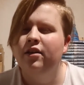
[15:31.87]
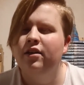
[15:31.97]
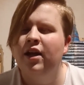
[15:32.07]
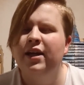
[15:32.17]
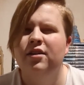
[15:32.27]

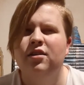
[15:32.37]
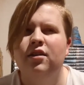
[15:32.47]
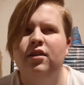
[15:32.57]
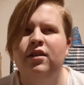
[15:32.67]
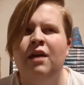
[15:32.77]
like,
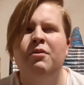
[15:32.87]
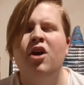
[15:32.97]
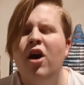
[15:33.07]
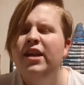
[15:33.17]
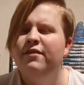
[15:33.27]
they were
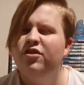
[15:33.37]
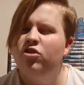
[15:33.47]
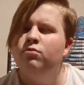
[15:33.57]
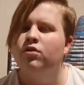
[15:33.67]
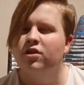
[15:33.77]
kind of
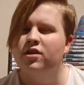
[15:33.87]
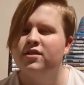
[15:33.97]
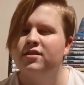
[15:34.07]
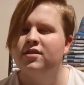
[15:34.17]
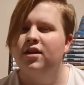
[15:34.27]
humorous